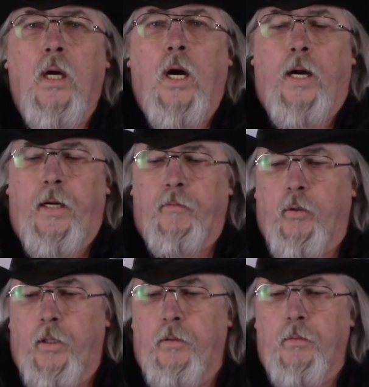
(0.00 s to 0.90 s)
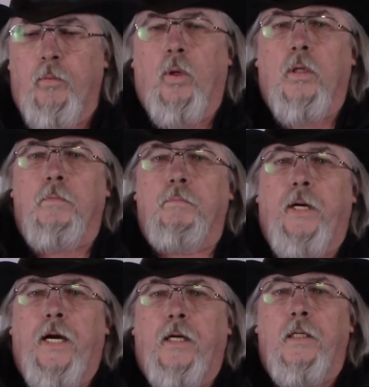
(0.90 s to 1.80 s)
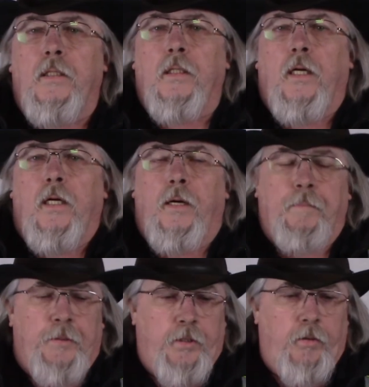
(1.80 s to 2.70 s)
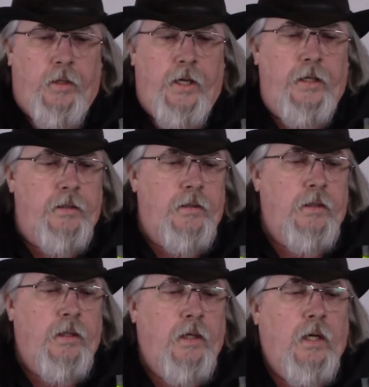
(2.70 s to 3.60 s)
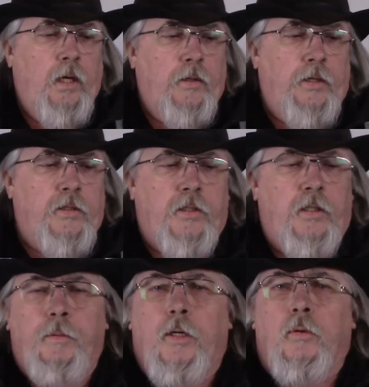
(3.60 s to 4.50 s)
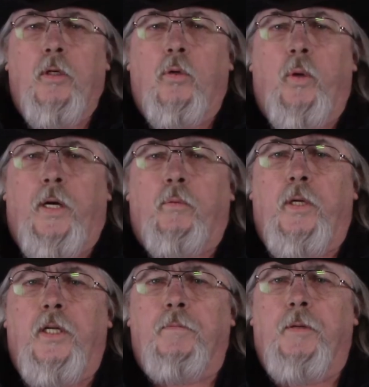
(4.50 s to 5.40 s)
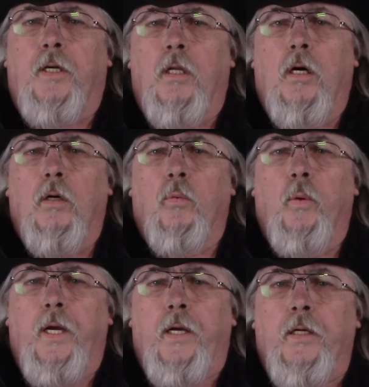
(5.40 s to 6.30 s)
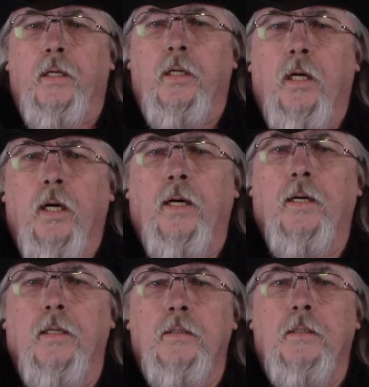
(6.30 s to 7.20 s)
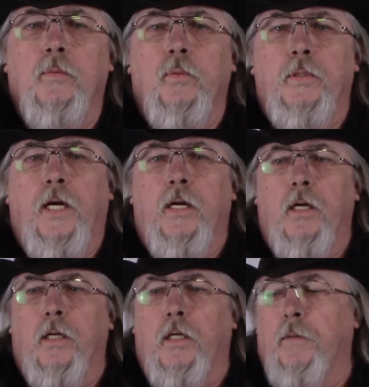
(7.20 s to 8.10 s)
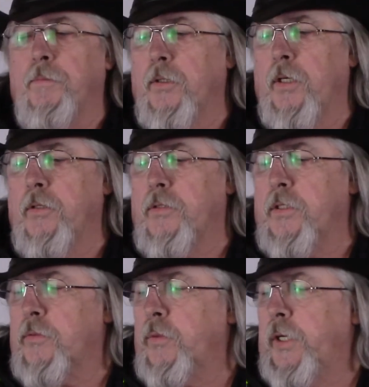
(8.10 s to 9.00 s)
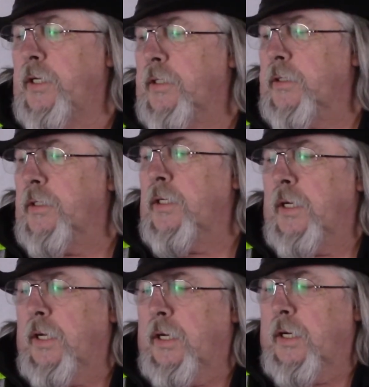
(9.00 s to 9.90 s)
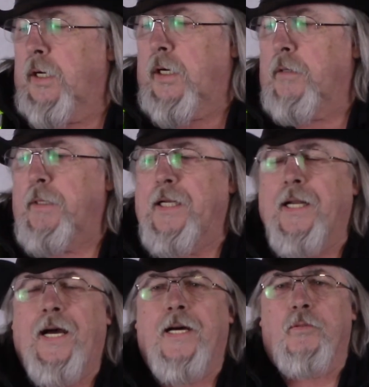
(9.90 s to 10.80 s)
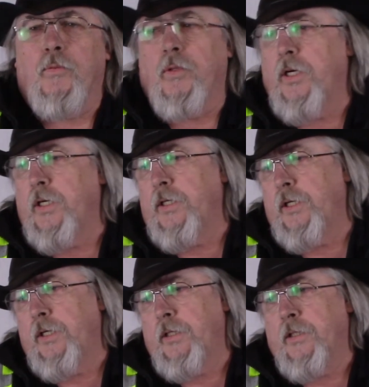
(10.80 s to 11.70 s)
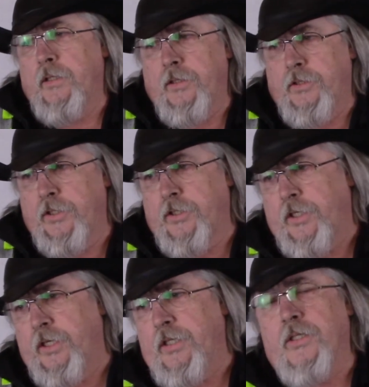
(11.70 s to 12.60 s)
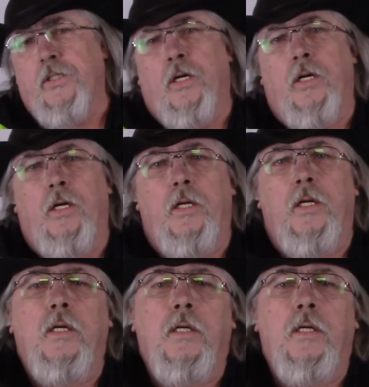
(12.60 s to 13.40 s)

Hi everyone, welcome back. Episode 8. This is going to be a real quick one. It's been a long week. Was out on a couple loads this week, and on my last run, just getting started,